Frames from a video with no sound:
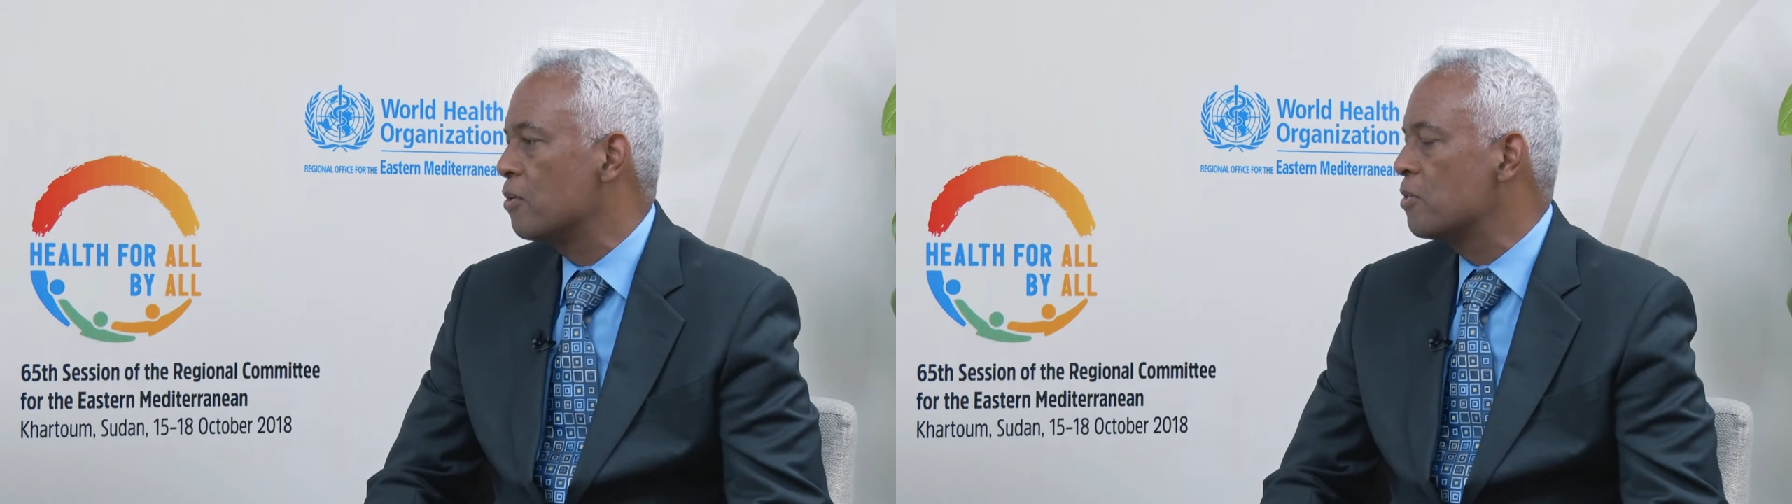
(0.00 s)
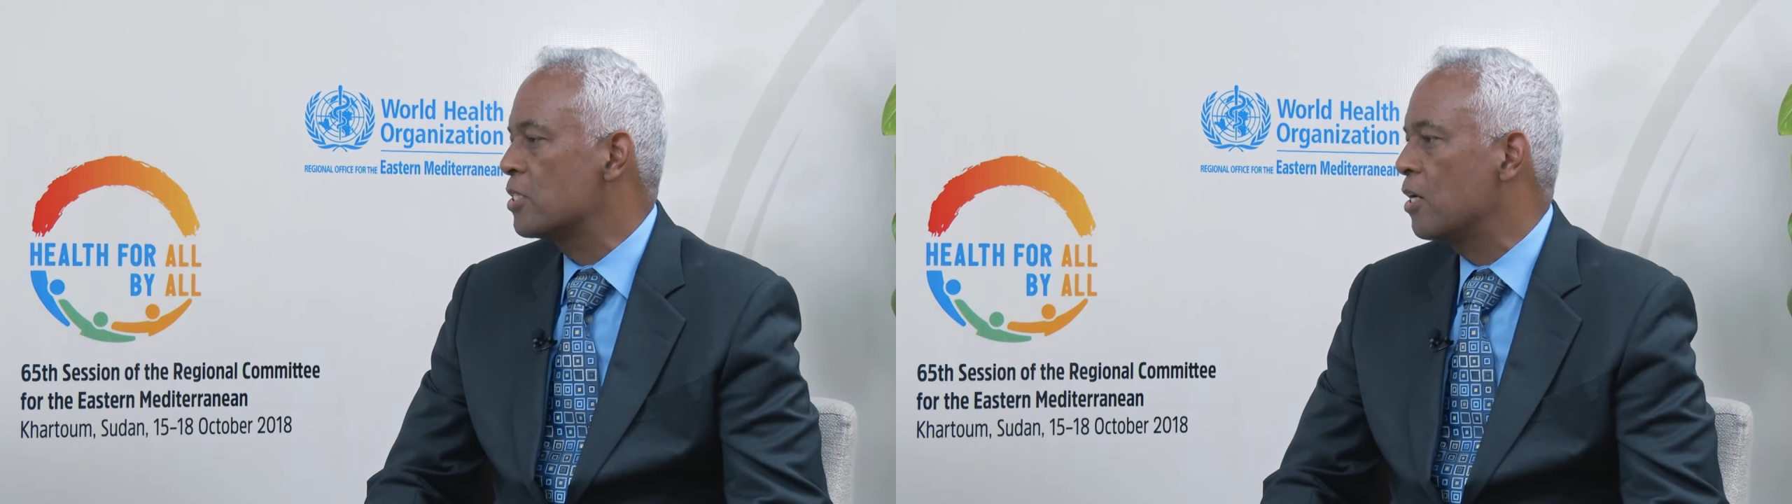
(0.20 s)

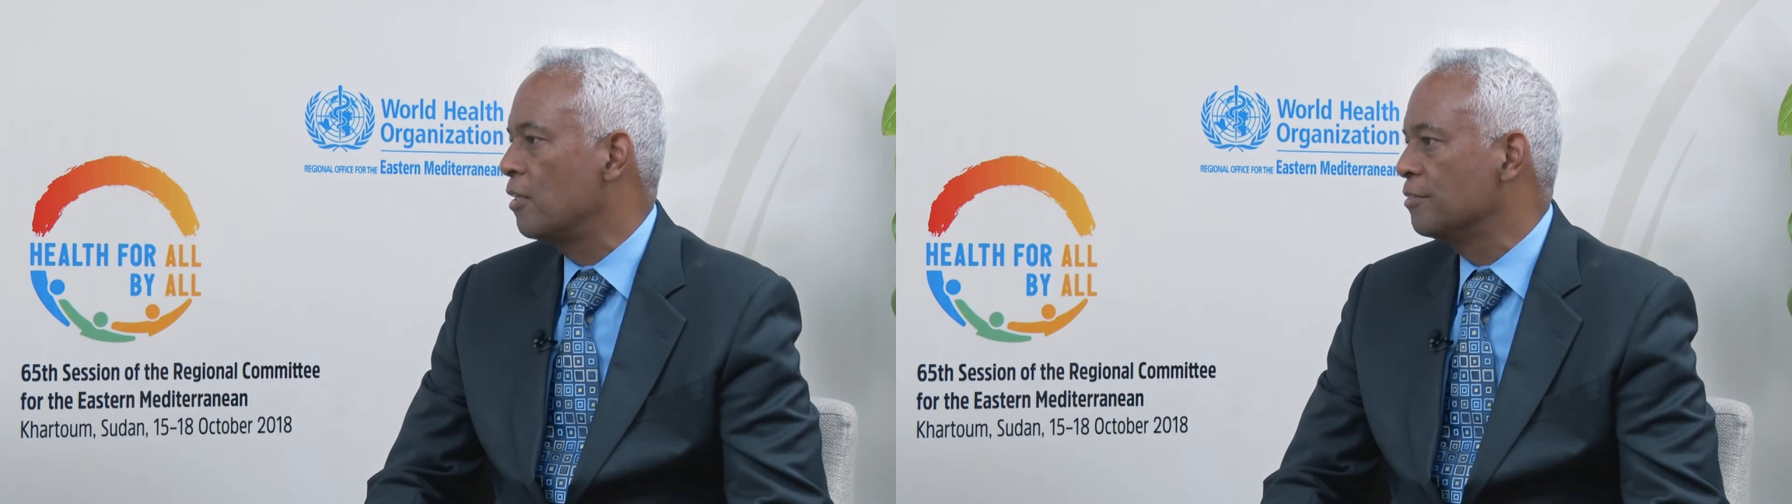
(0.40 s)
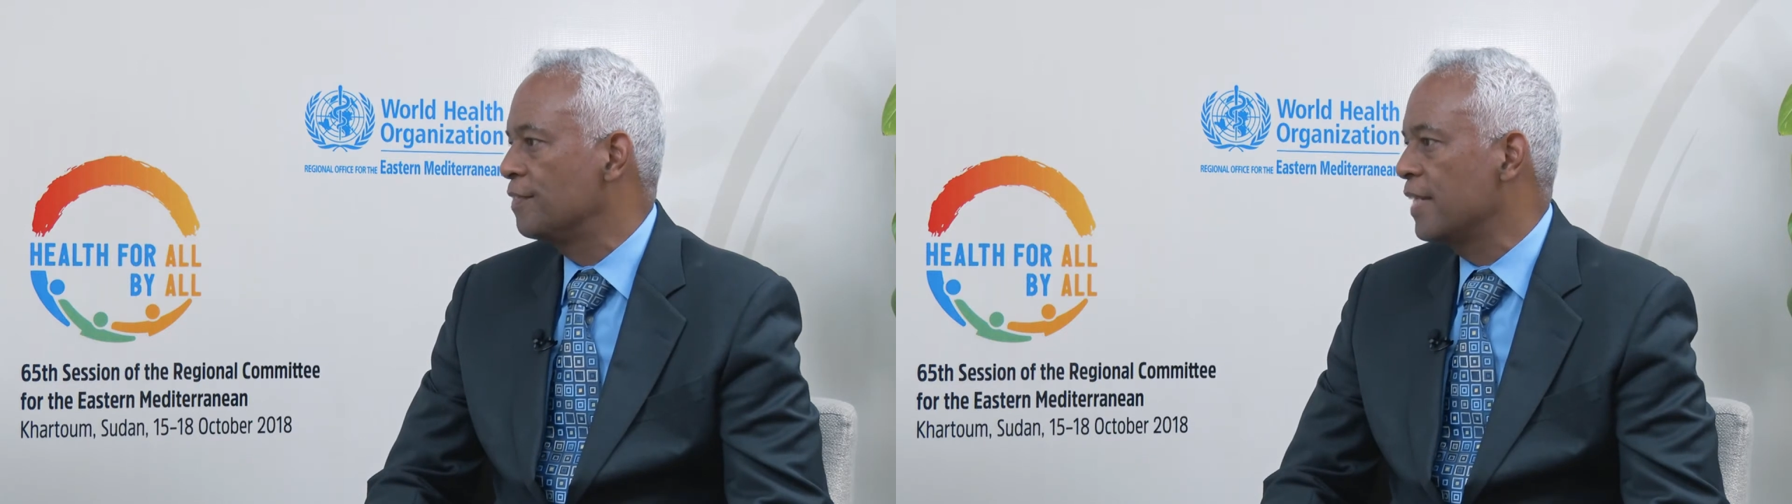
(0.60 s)
those
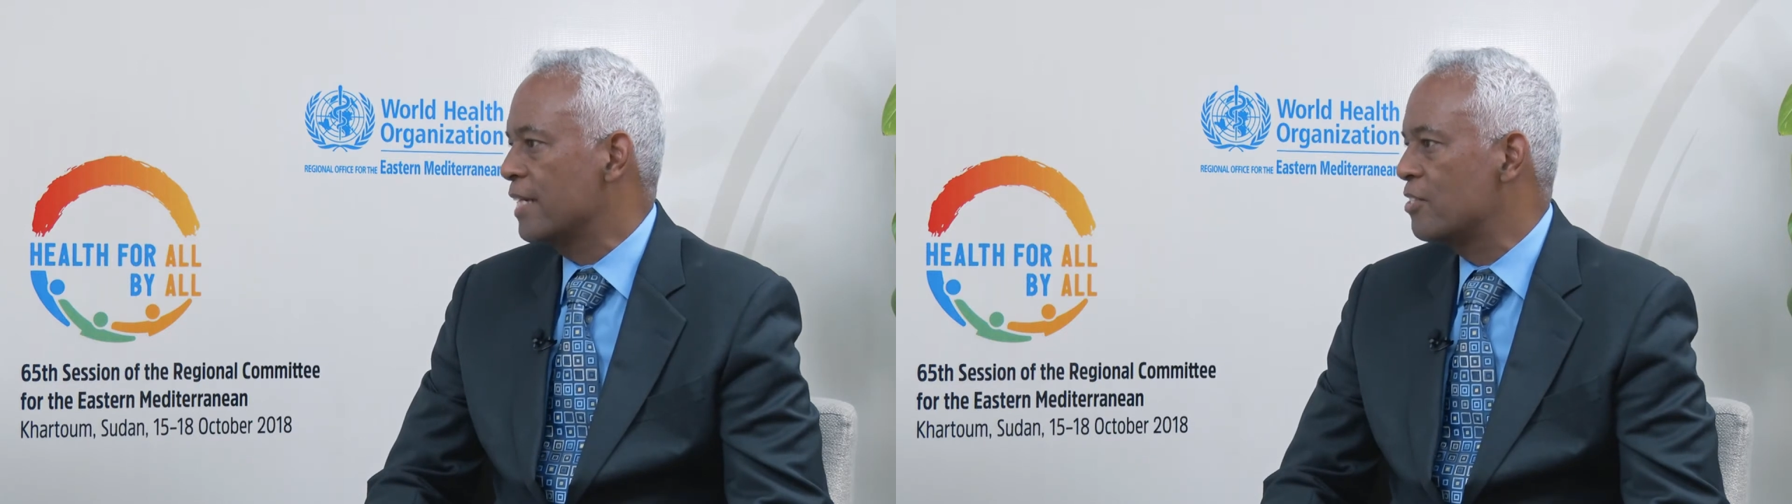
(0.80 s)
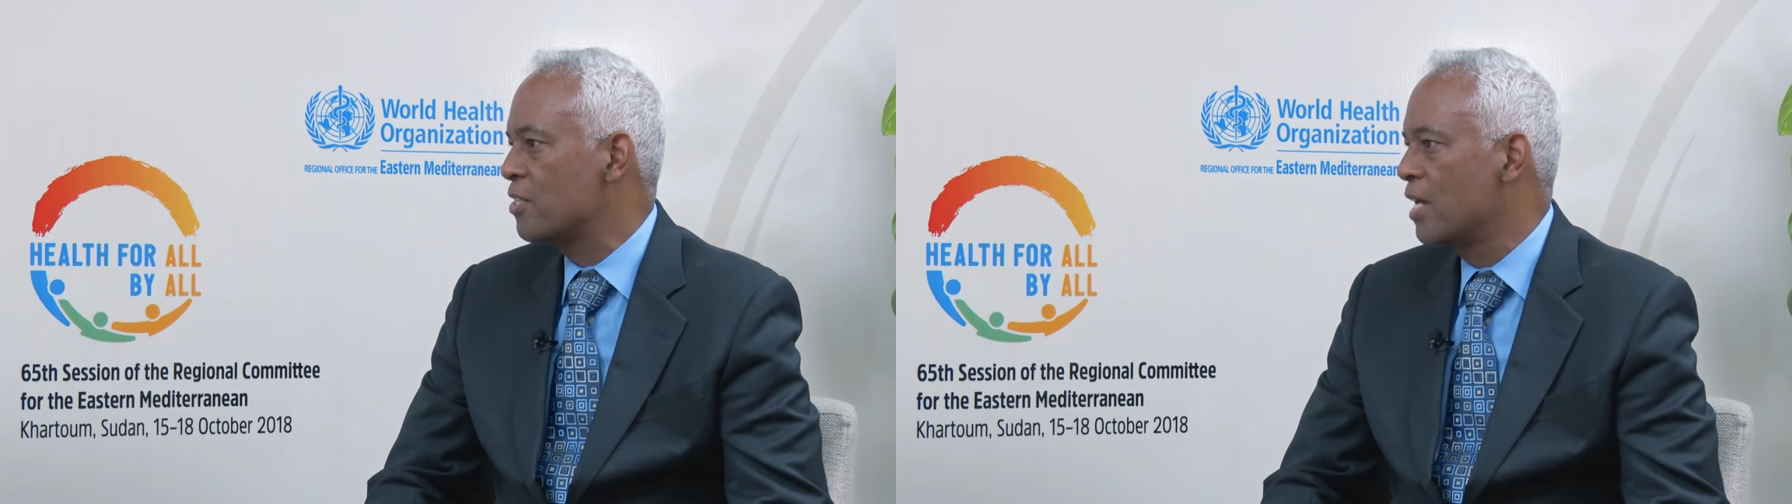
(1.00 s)

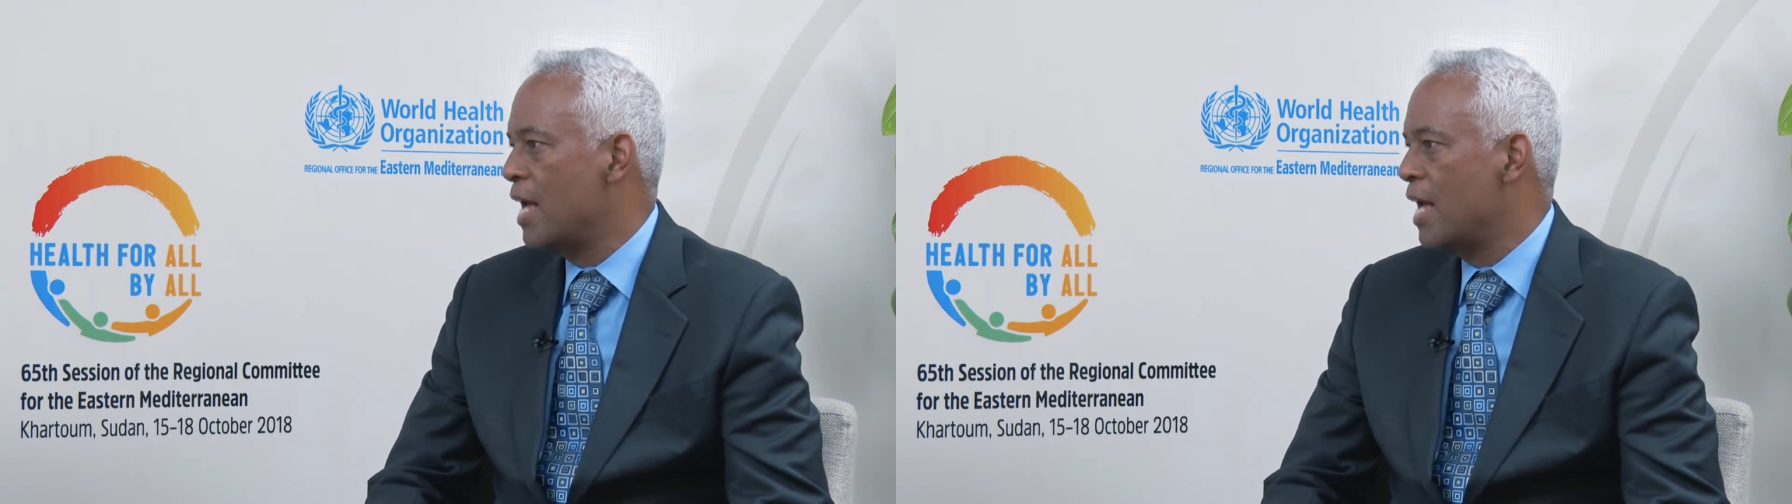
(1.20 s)
conflicts,